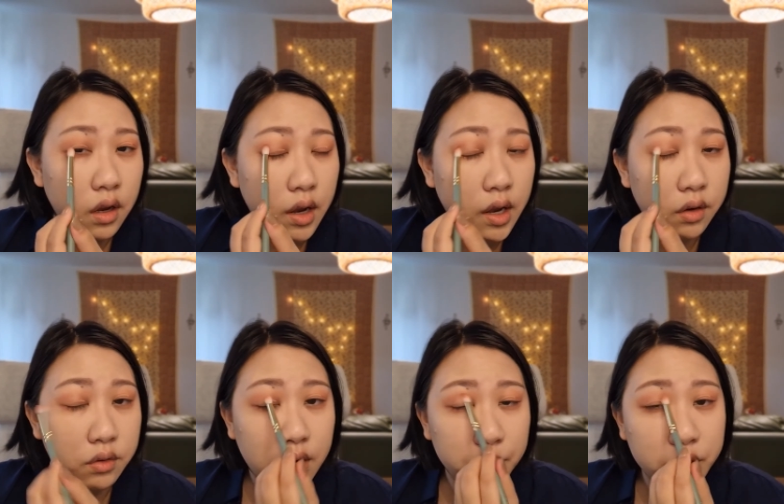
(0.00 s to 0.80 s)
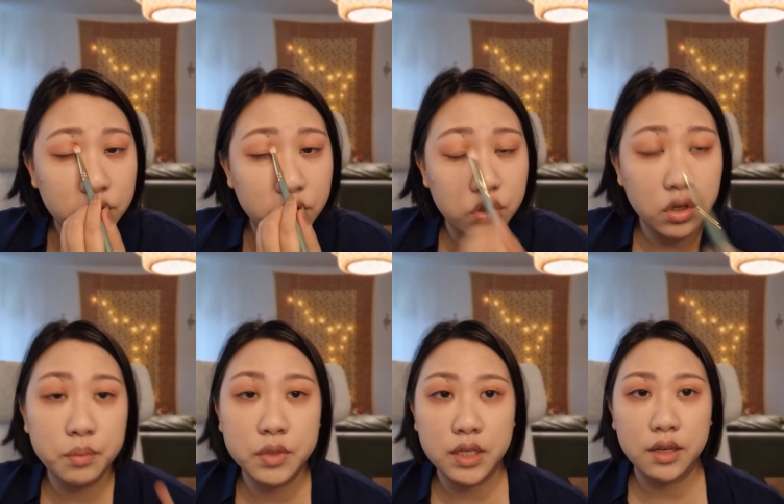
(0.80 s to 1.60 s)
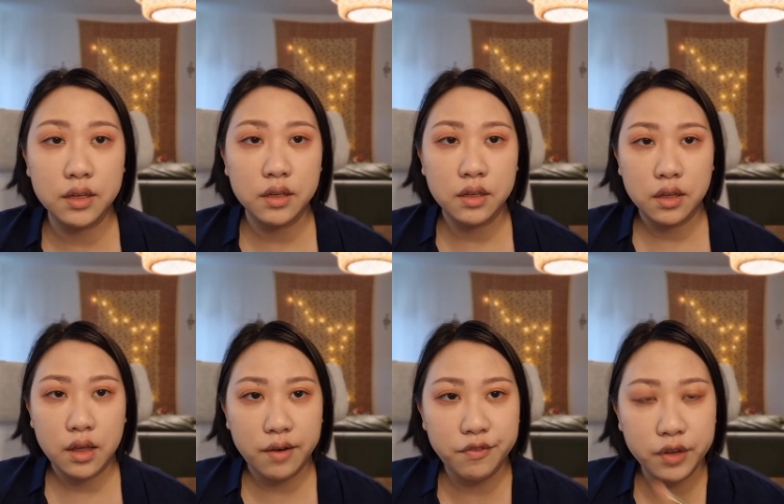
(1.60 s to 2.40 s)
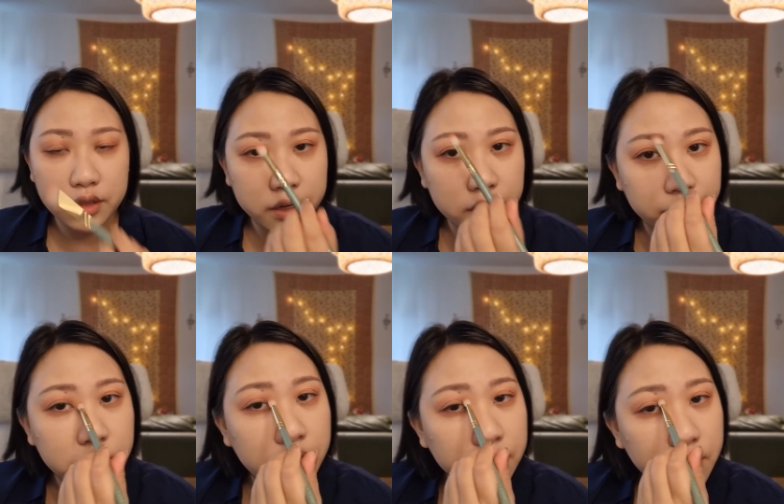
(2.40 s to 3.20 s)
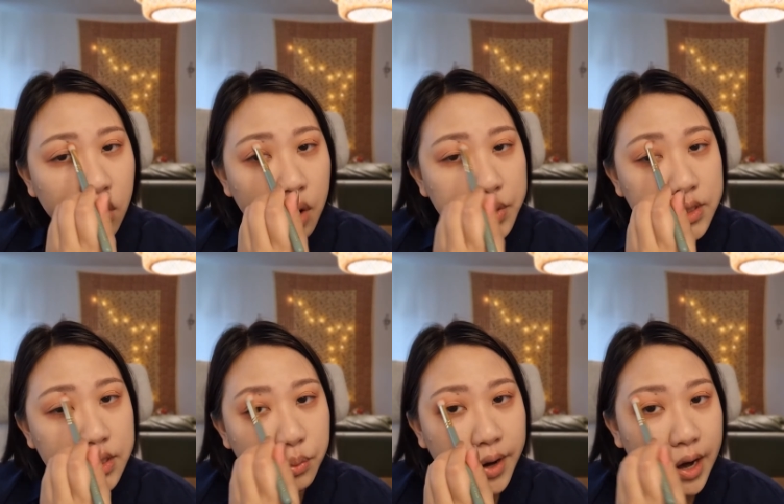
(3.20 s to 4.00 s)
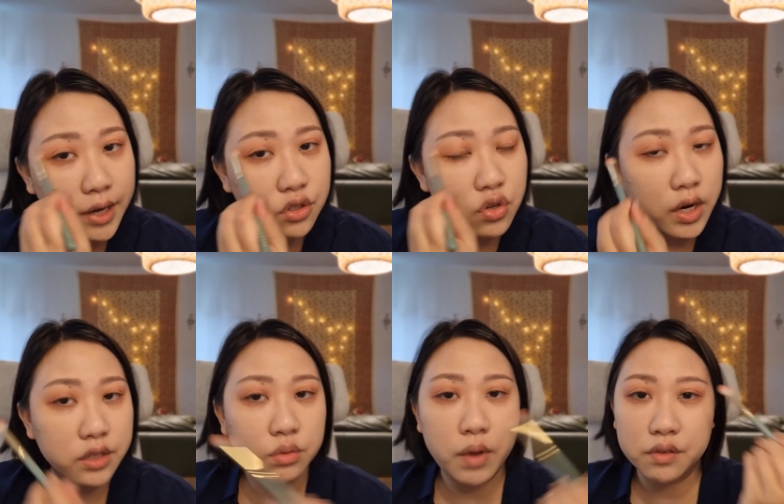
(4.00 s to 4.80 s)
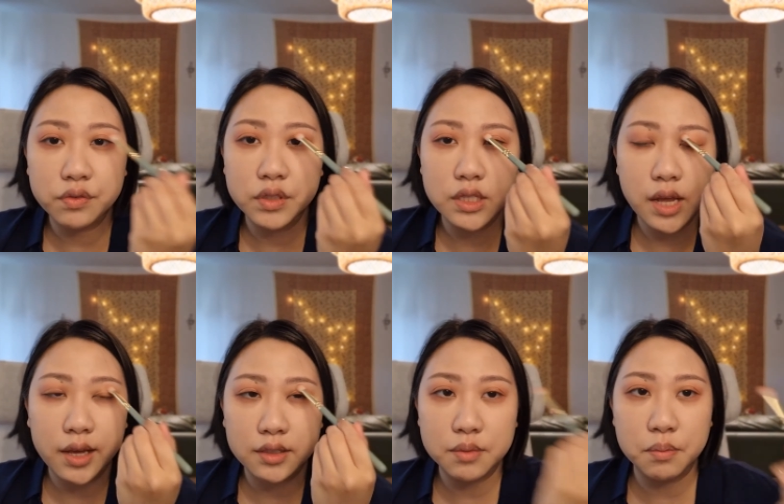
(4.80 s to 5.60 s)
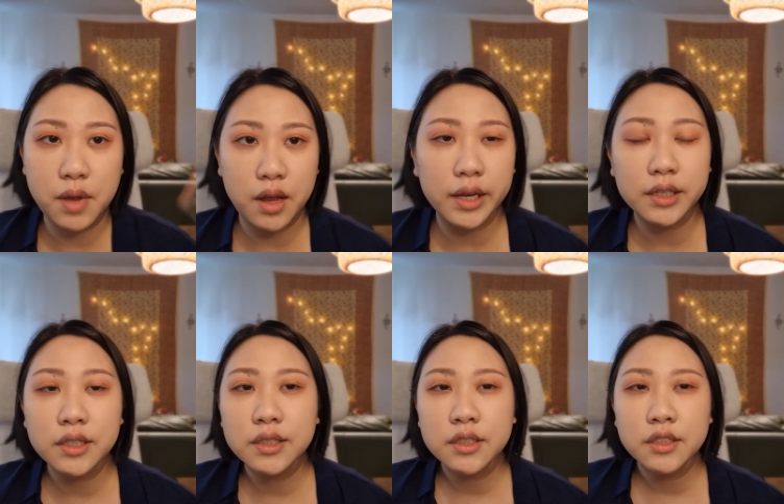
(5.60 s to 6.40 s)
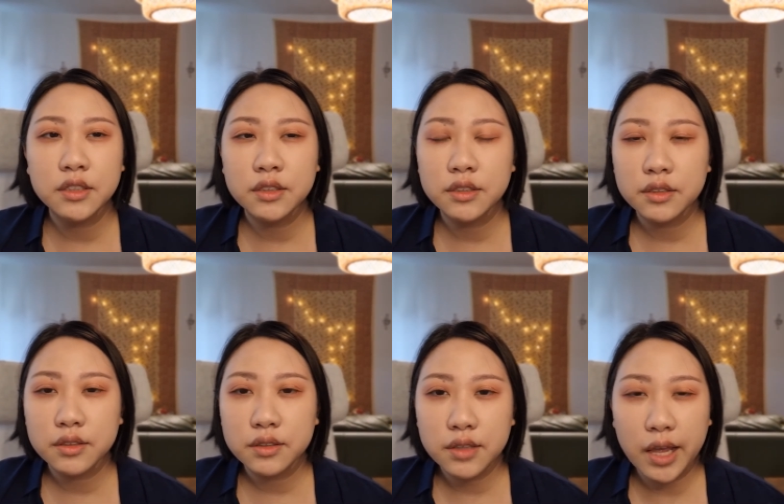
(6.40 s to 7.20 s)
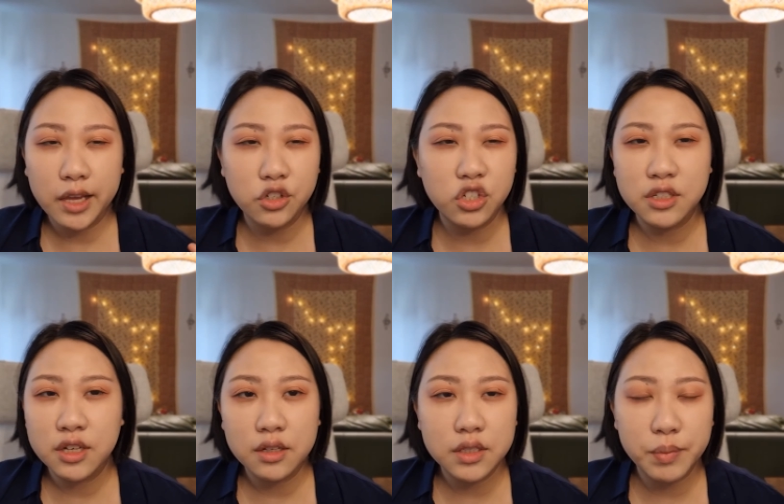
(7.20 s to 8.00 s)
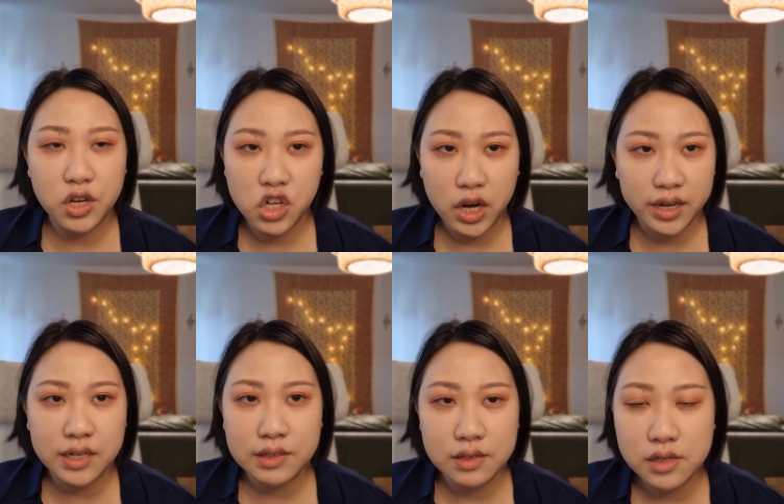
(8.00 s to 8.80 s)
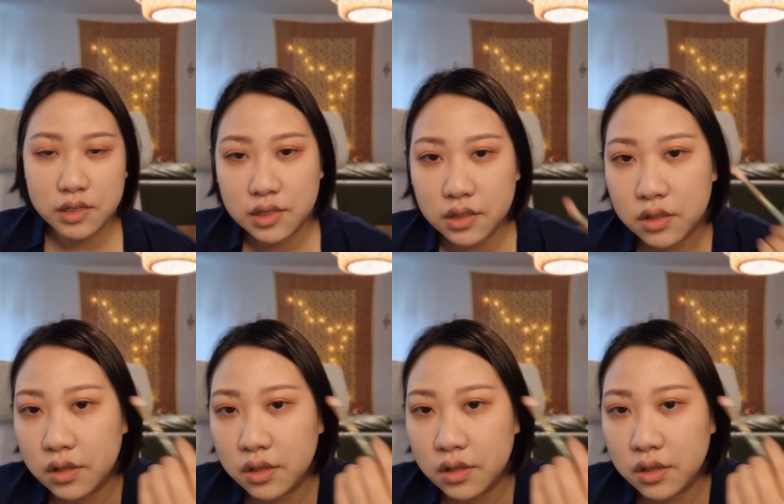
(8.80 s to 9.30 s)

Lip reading: And coming to Germany, I feel like I've done the opposite, where I try to emphasize my Asian-ness, my Chinese-ness.